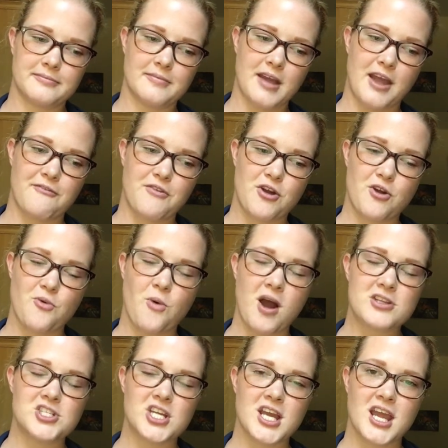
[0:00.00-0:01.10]
If you're
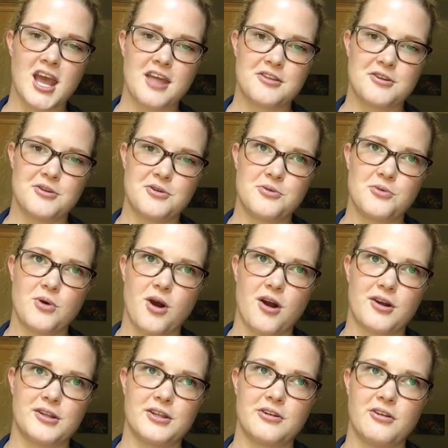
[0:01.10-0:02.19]
watching and you are
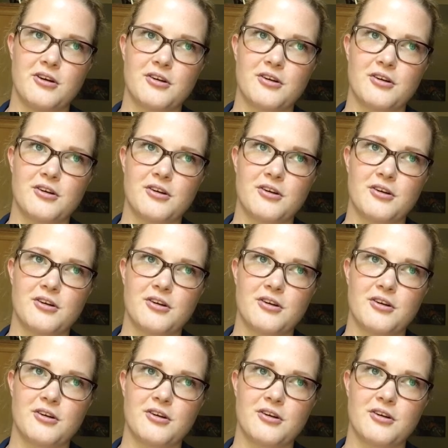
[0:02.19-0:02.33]
a little